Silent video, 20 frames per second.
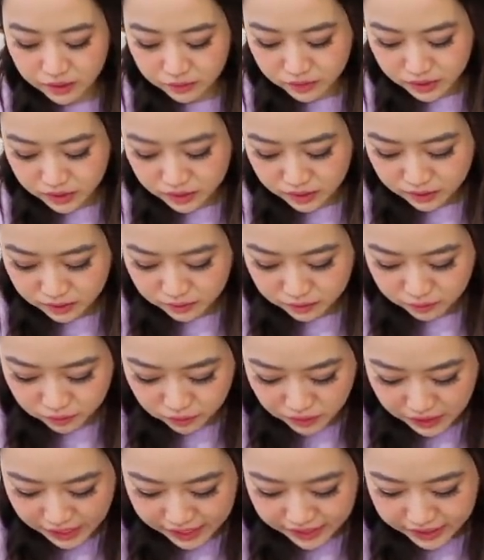even
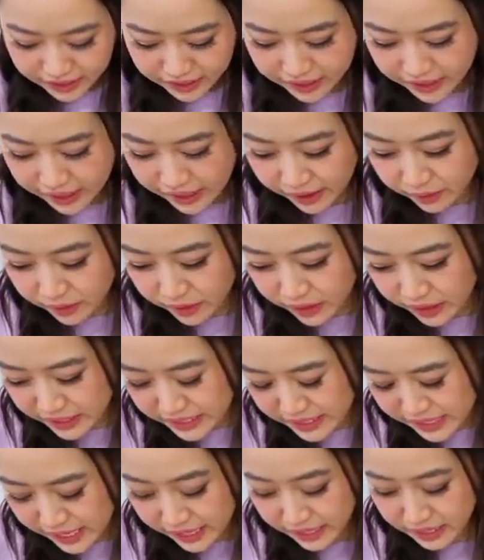flatten it out
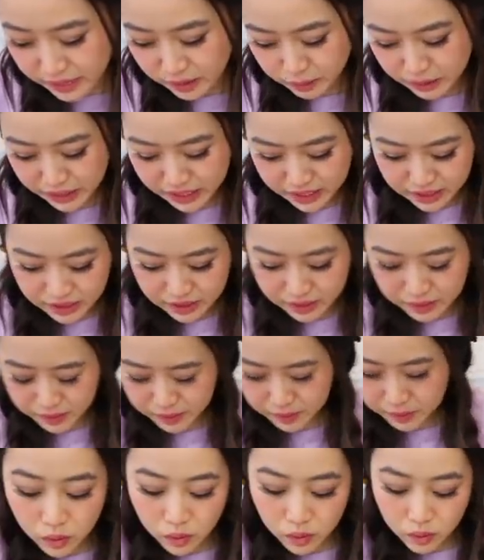a tiny bit.
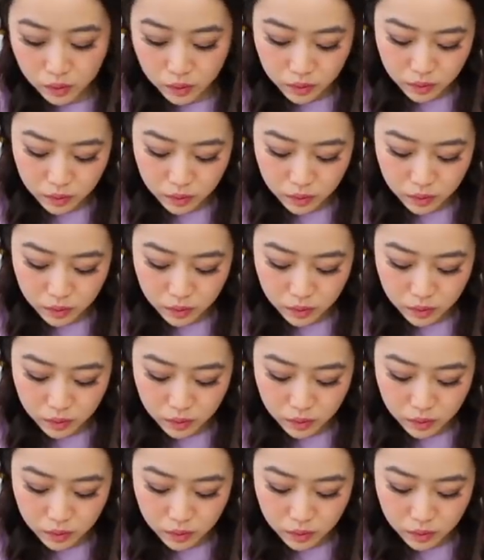Oh.